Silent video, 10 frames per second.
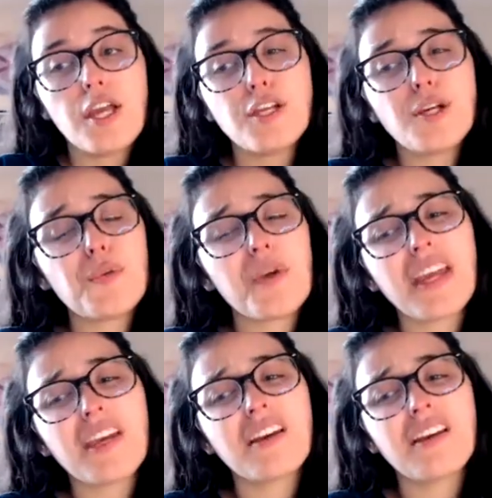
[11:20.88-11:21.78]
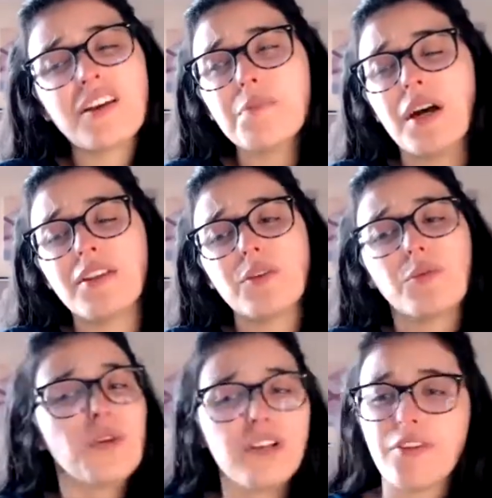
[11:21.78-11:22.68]
your week, your month,
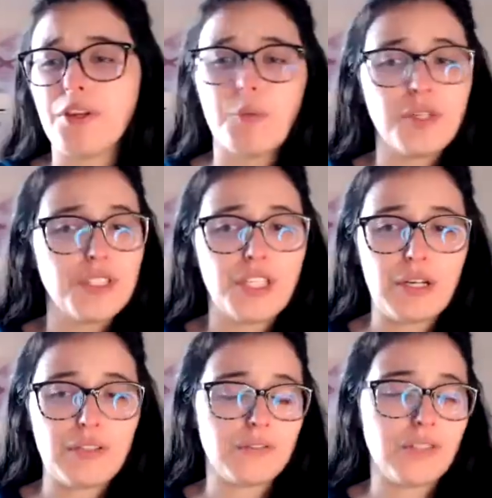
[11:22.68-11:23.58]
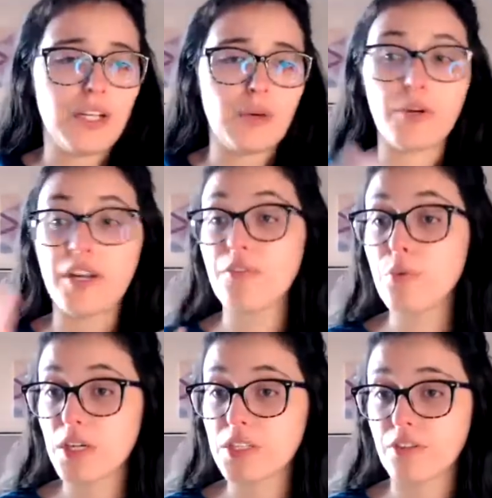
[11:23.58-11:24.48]
whatever you want to do, whatever
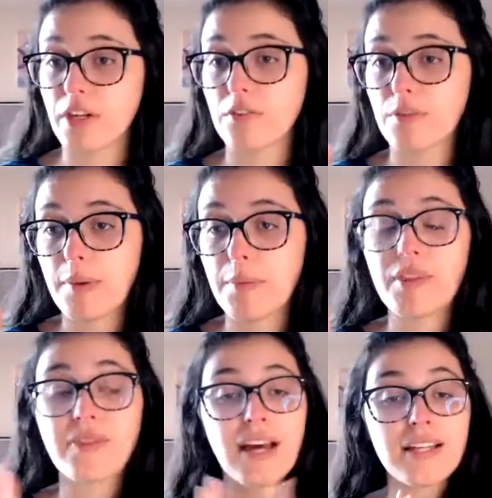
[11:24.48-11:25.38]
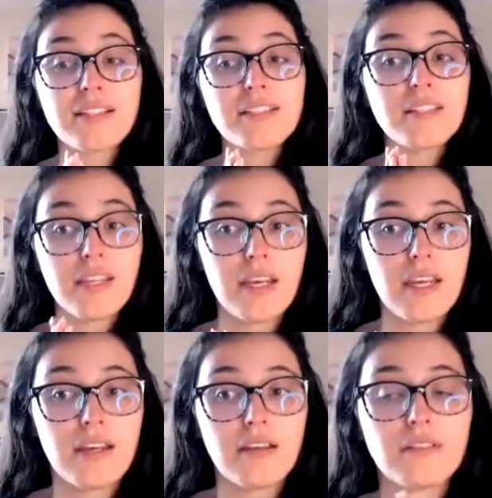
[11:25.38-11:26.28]
works for you. Remember, that is the
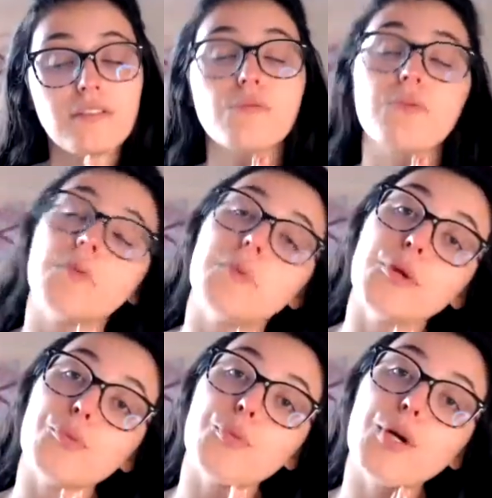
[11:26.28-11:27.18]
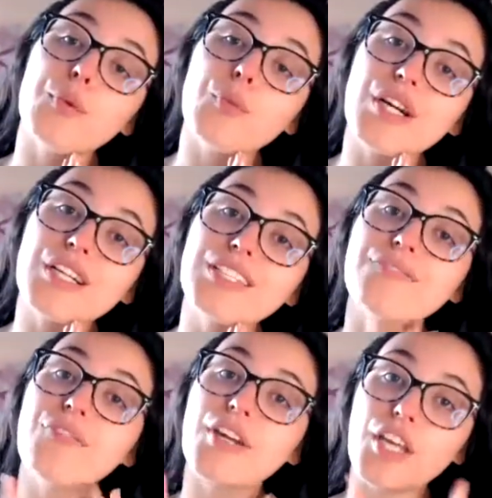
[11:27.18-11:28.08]
key. Remember what works
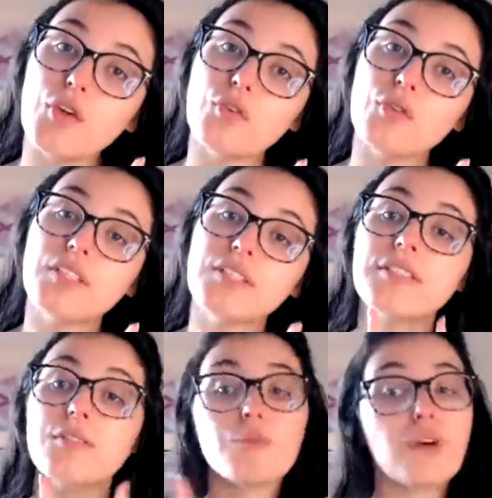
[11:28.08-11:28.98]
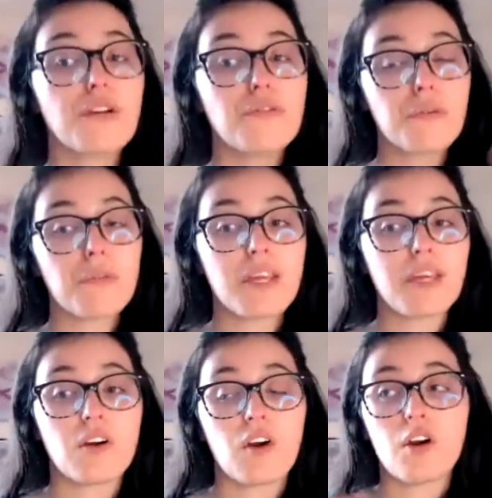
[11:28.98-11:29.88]
for you doesn't work for me
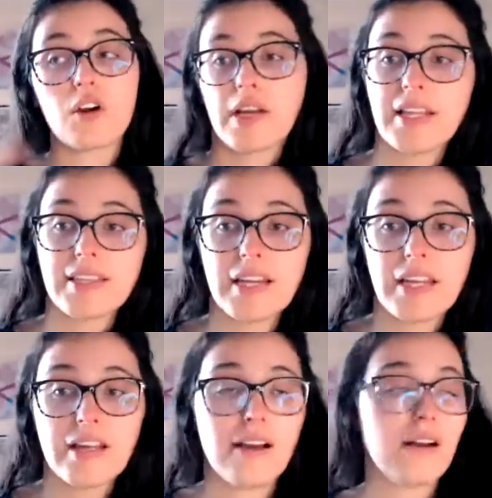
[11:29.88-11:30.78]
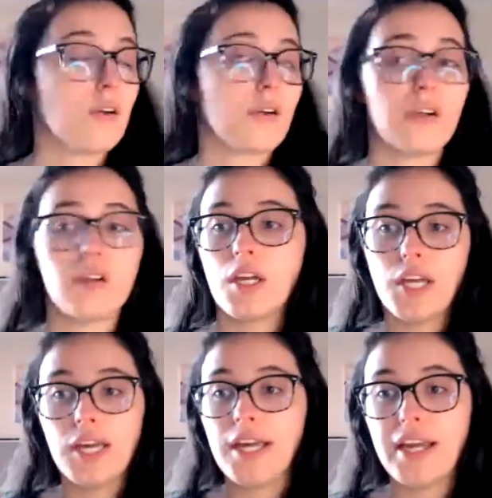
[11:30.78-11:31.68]
or Katarina or
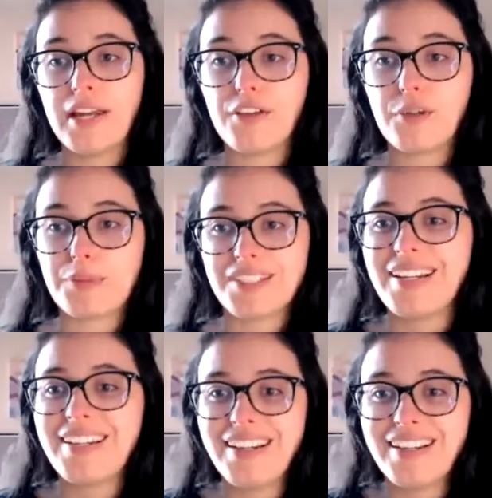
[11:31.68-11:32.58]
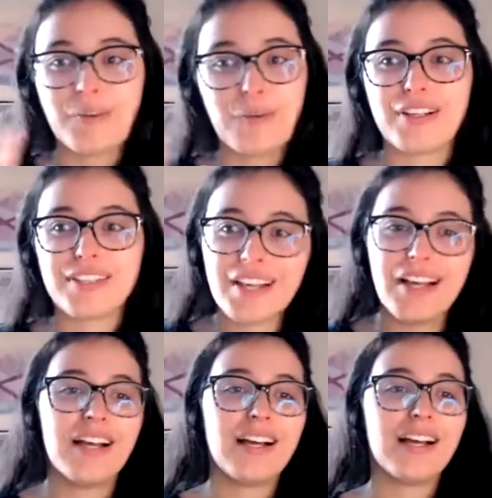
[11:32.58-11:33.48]
any other person in the world.
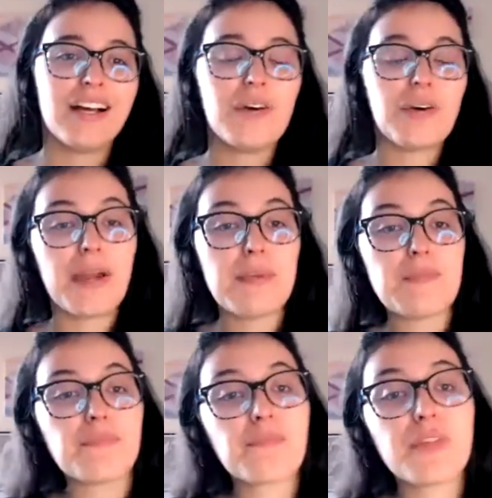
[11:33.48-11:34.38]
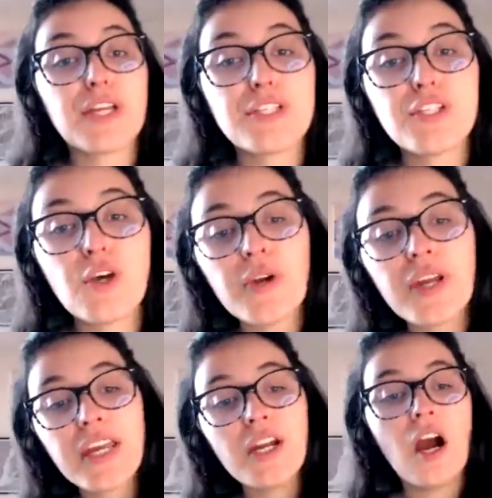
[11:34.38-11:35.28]
Okay. So
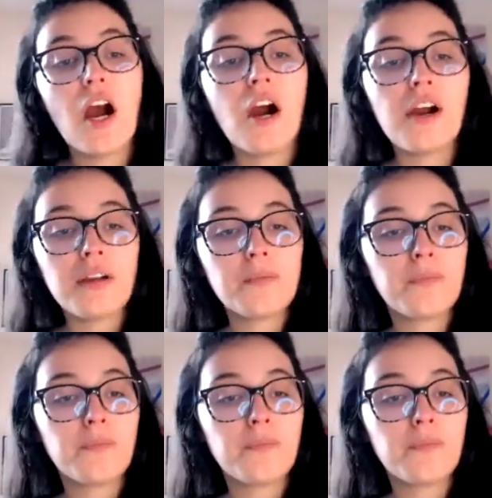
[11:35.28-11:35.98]
here are